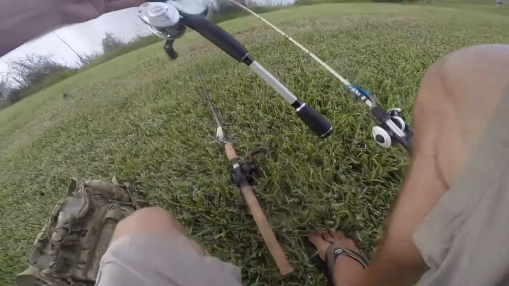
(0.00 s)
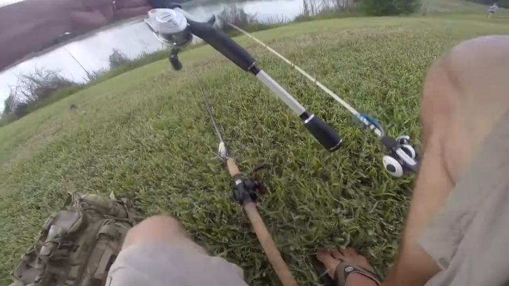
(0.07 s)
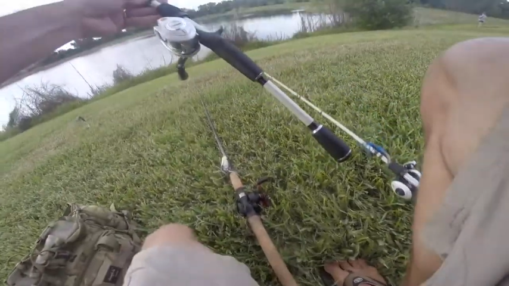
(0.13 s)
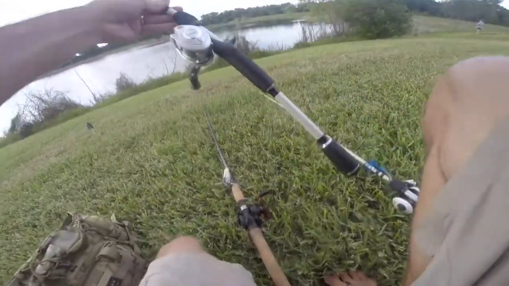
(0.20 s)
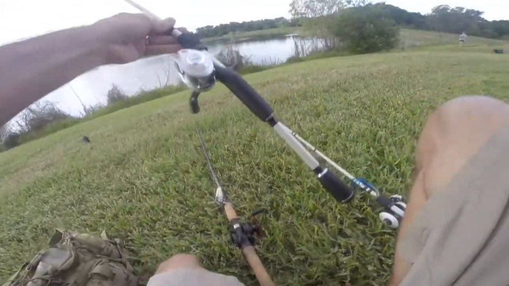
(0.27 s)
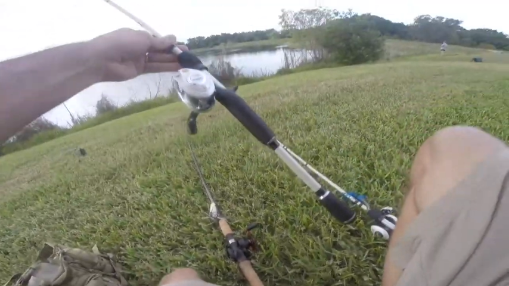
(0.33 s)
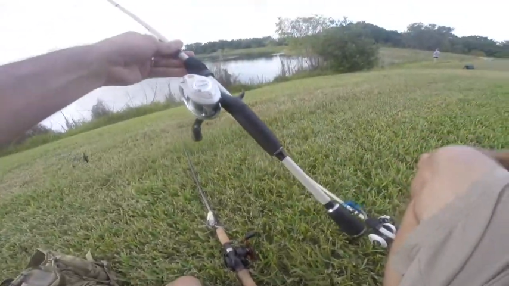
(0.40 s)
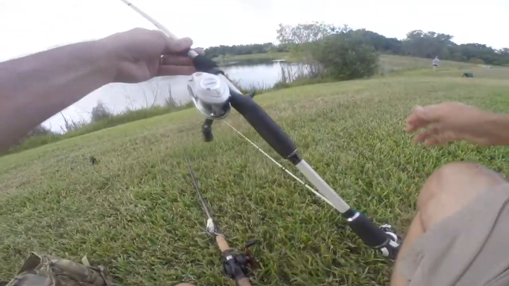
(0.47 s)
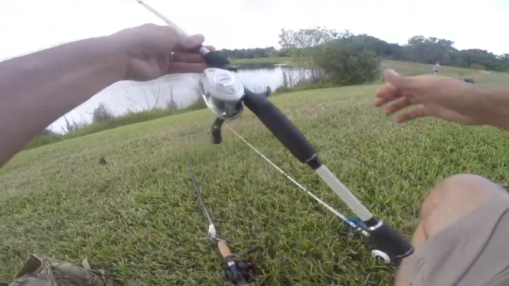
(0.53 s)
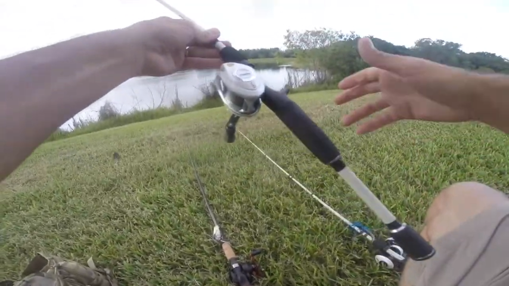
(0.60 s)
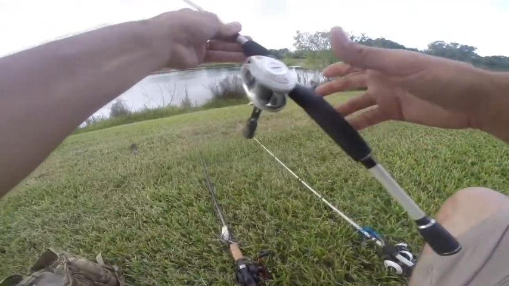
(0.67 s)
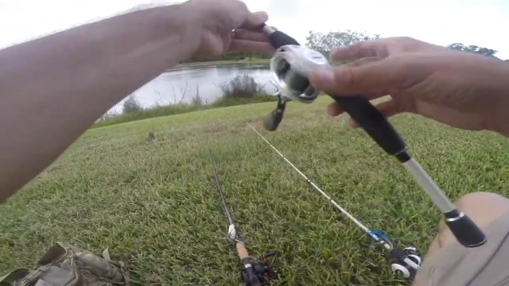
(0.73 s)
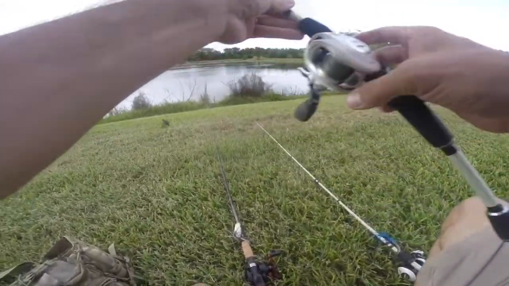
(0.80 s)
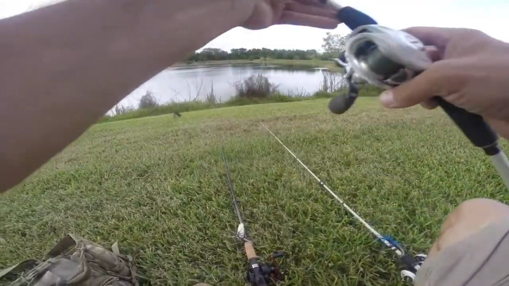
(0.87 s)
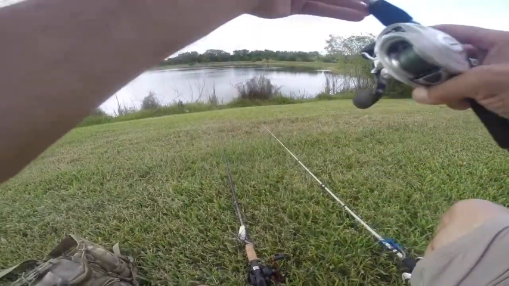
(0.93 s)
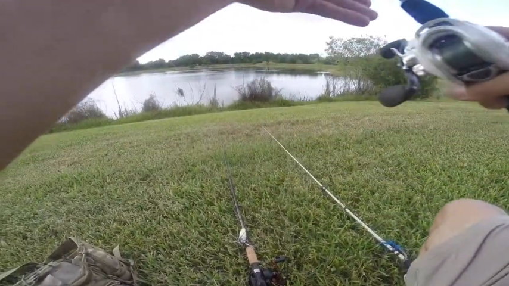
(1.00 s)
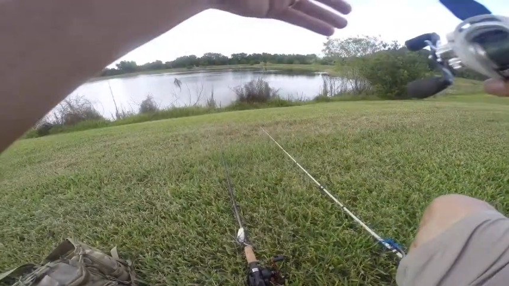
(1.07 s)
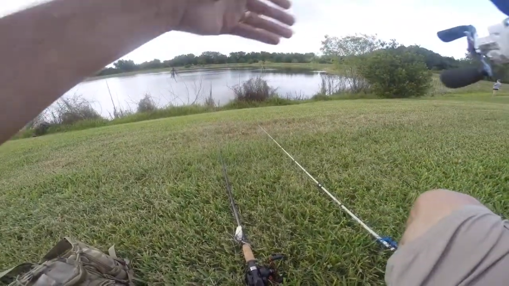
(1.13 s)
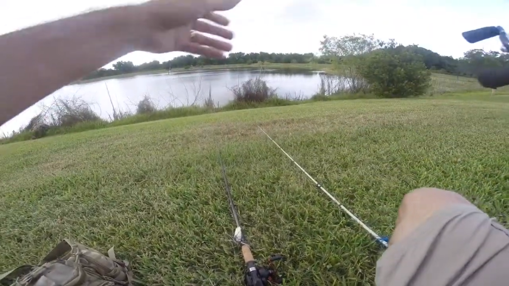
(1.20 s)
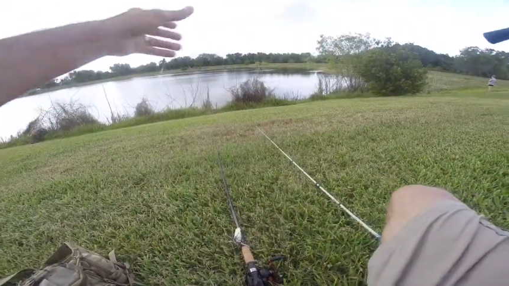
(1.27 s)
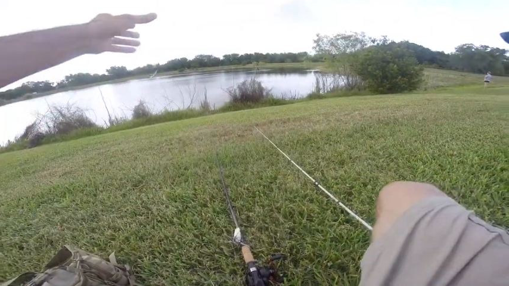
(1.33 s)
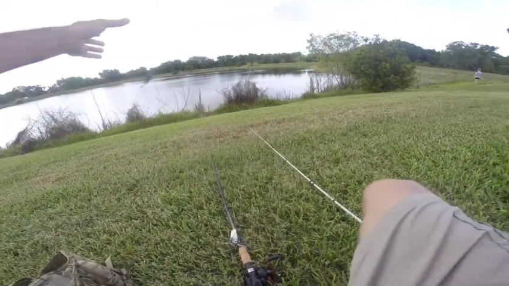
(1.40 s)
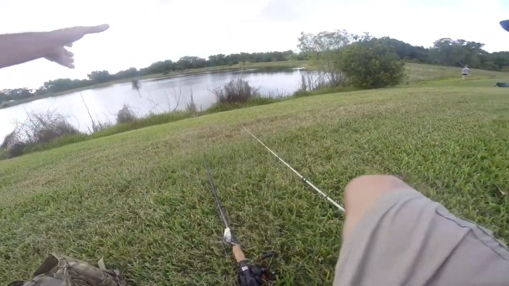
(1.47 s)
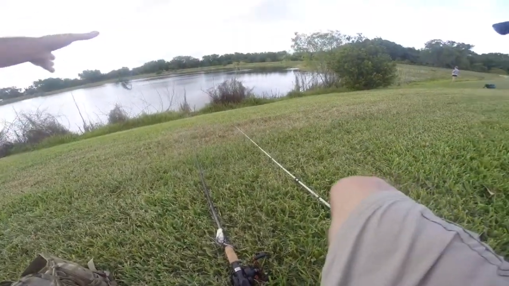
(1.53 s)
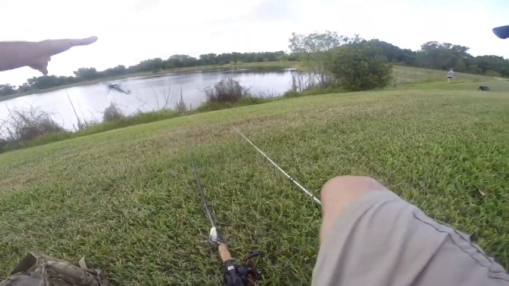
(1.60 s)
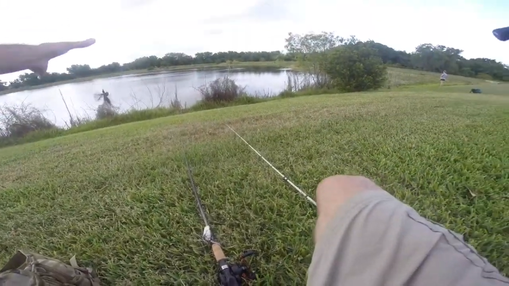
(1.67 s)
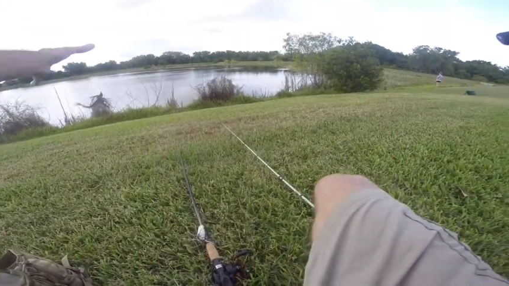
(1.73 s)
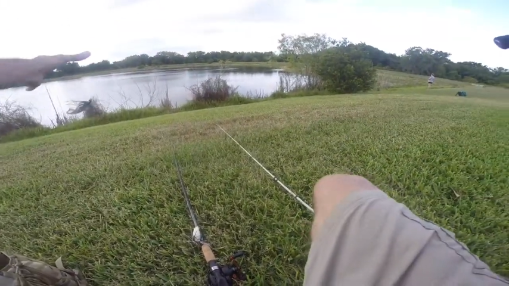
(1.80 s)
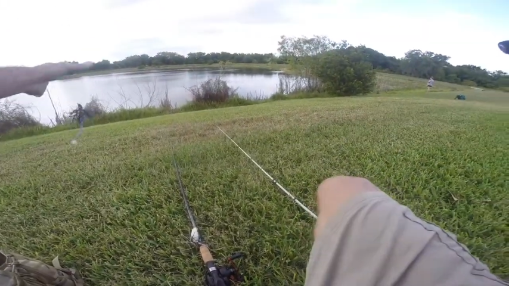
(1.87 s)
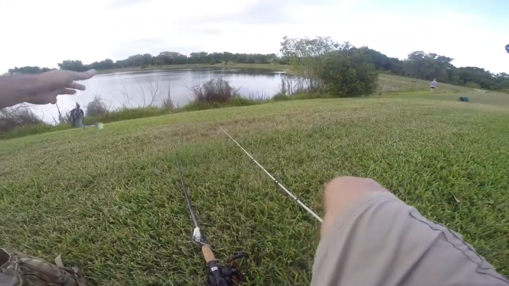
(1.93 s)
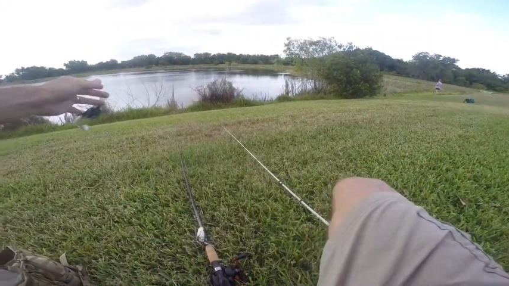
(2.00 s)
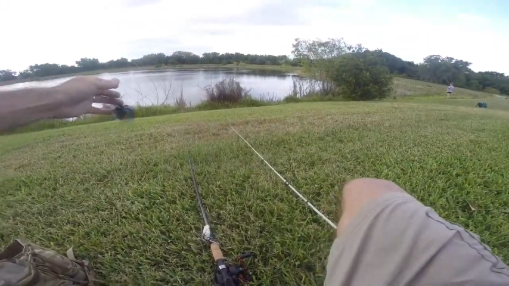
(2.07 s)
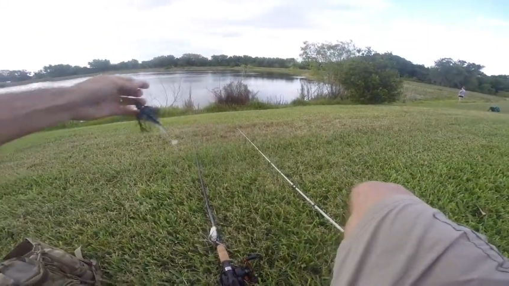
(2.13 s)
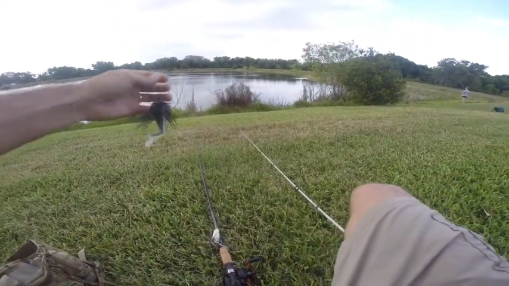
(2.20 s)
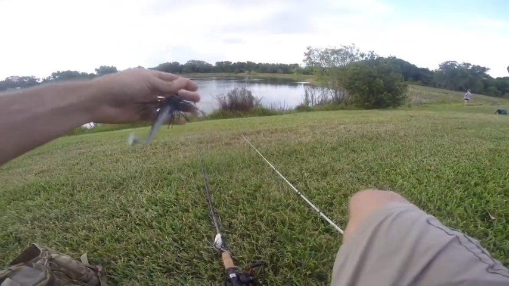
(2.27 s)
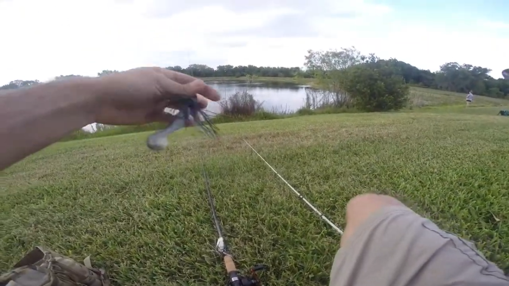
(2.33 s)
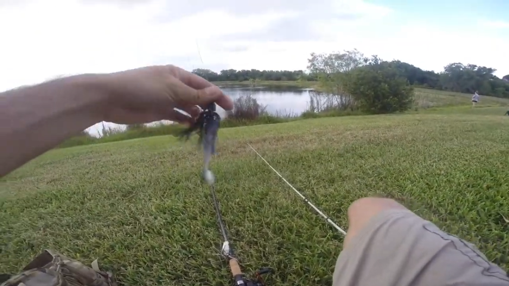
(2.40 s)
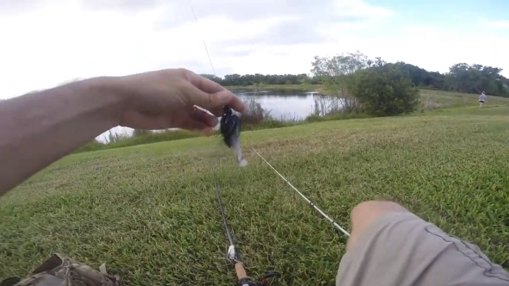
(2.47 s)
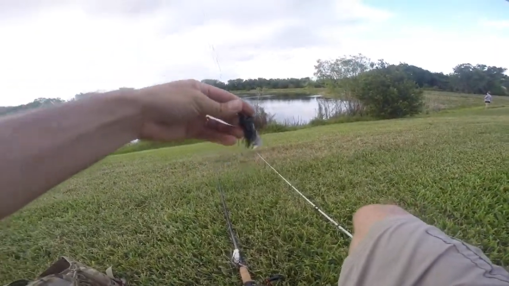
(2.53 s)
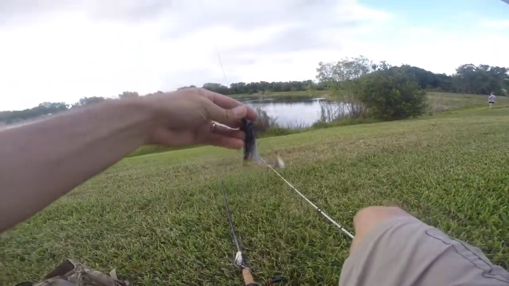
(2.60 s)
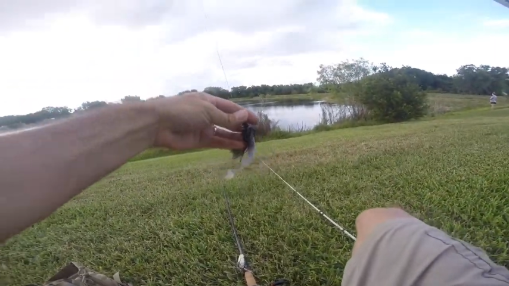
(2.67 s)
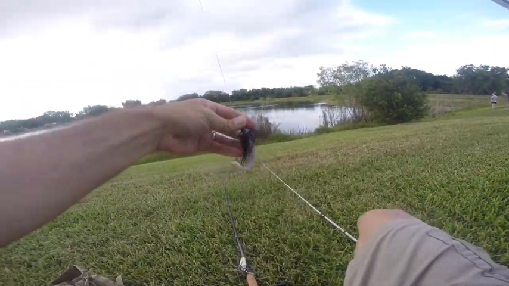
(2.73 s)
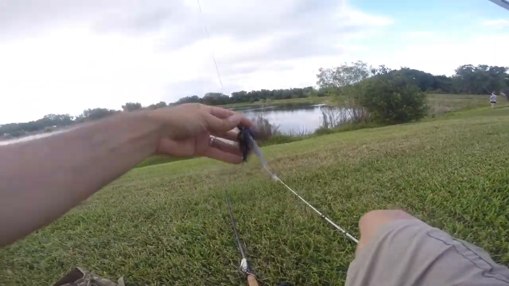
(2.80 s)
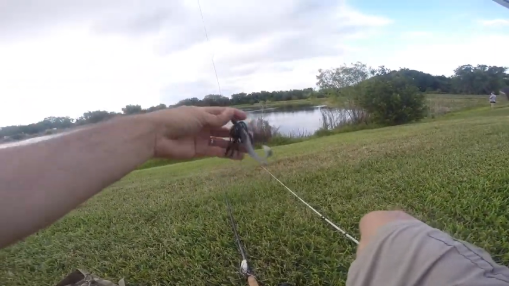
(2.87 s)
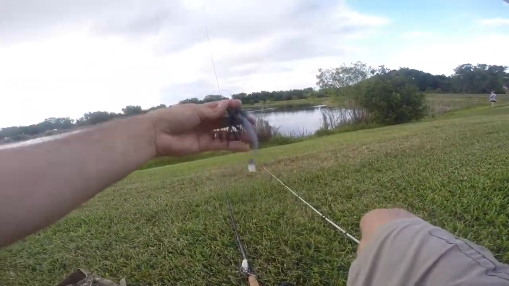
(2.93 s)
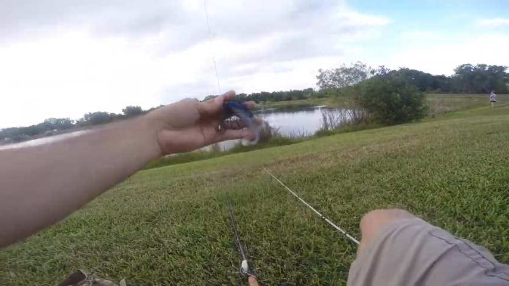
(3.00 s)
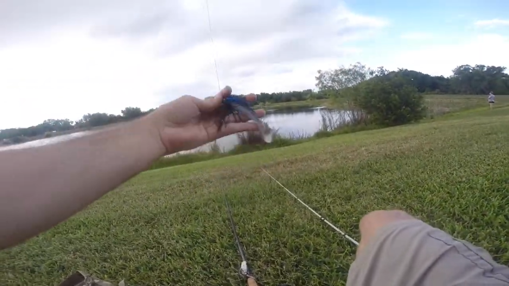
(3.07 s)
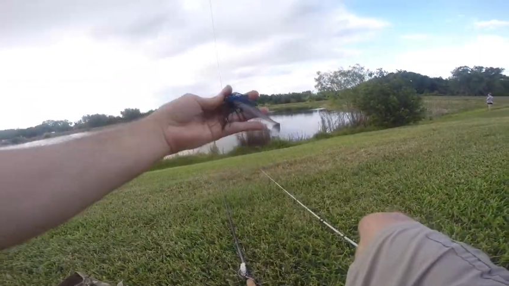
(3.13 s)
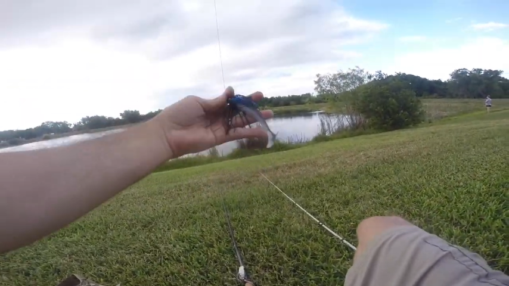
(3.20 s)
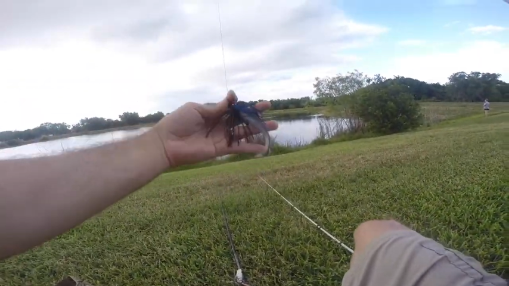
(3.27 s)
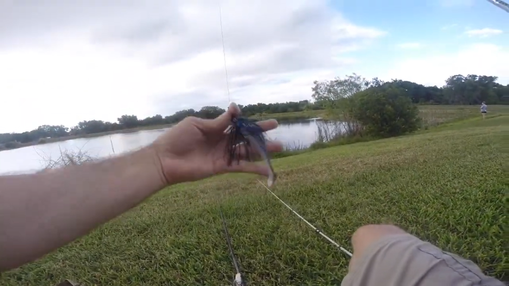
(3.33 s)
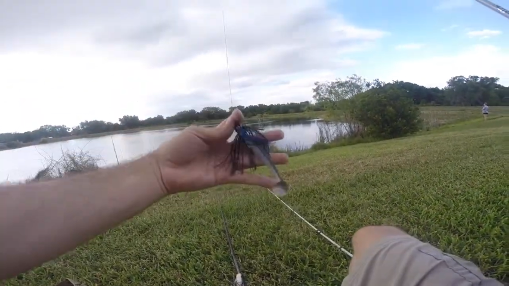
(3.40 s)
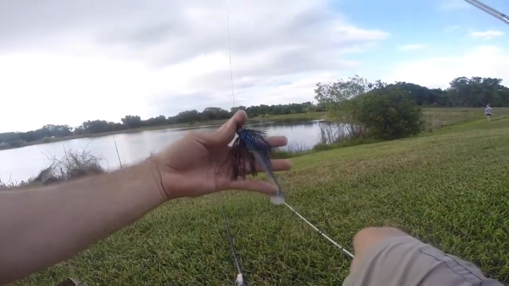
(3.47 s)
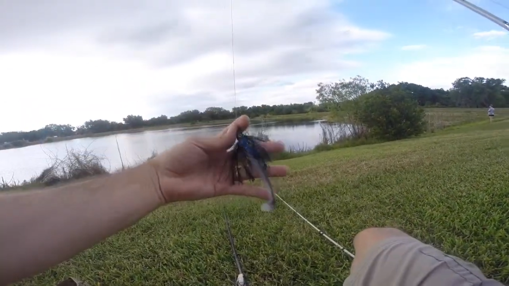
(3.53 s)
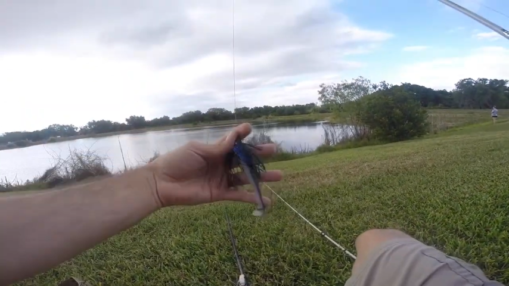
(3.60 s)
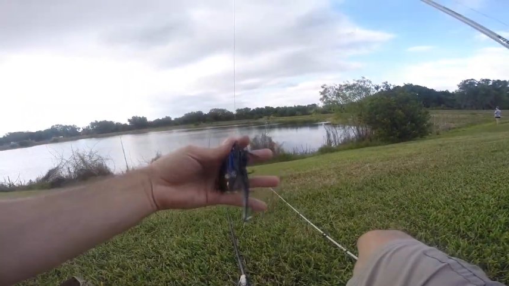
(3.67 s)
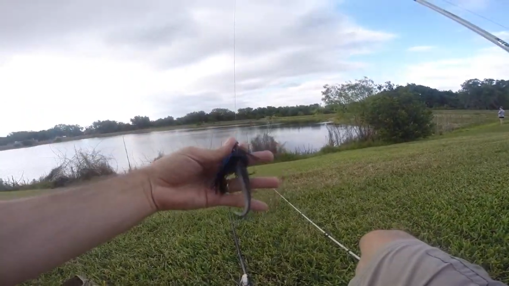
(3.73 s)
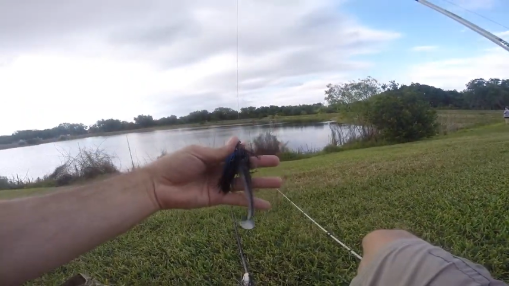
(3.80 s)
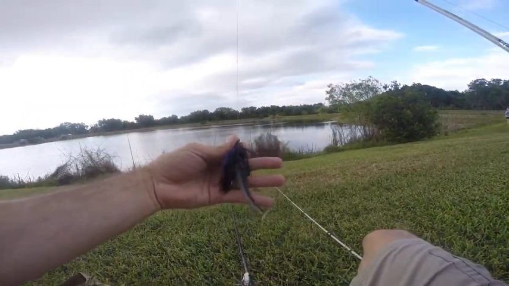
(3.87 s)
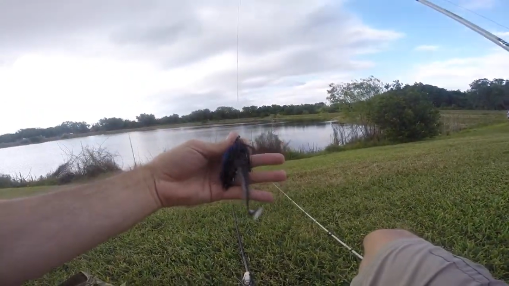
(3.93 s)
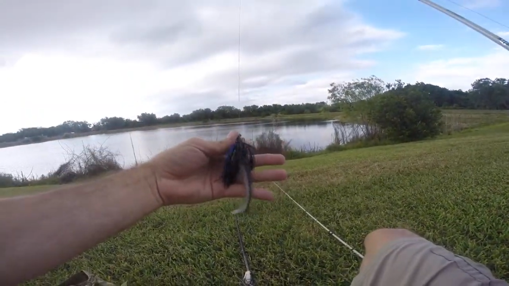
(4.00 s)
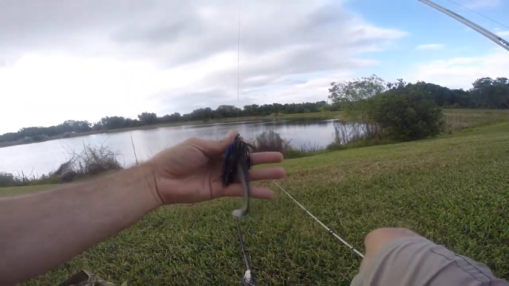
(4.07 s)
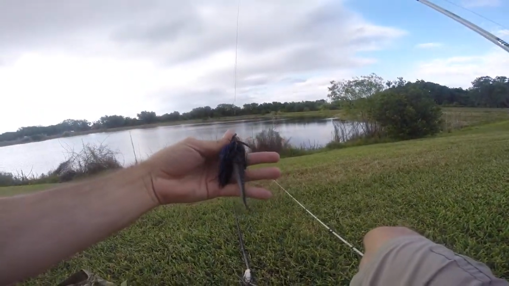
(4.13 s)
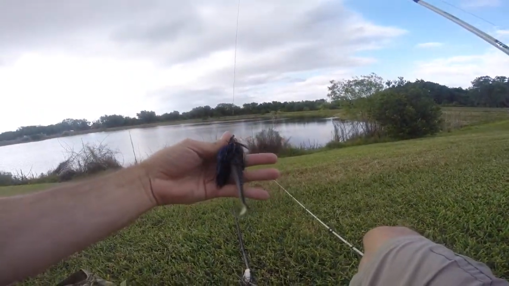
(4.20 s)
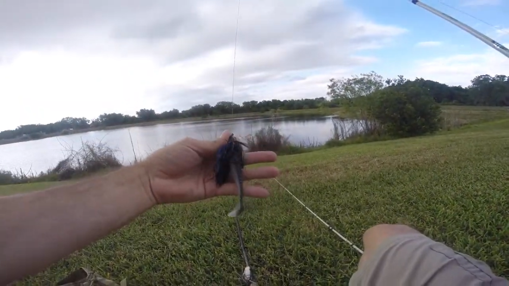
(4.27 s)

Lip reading: Nobody's mouth can be seen.